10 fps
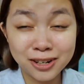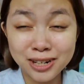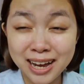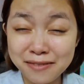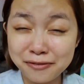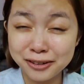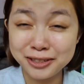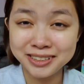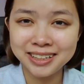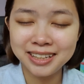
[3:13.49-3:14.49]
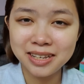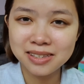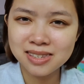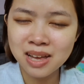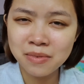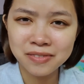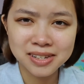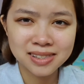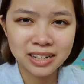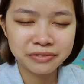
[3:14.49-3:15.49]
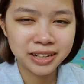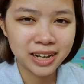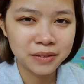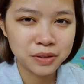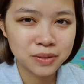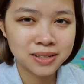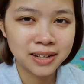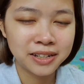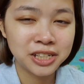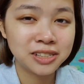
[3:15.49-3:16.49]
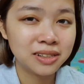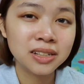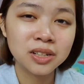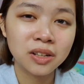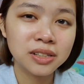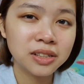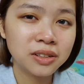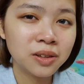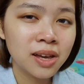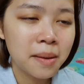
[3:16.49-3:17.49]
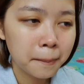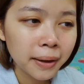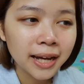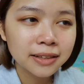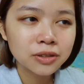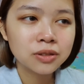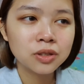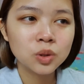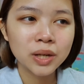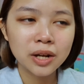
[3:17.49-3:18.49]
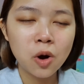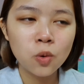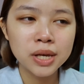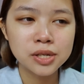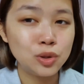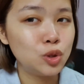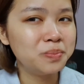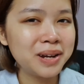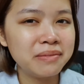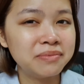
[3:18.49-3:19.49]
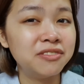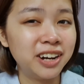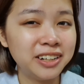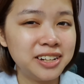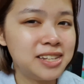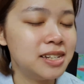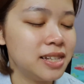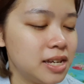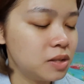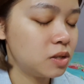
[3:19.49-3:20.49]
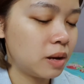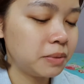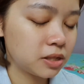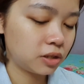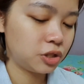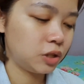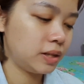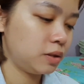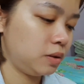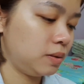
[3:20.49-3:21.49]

unfortunately, some of the stuff that I've used are actually discontinued, but you can always dupe them rather easily. So I'm just going to show it to you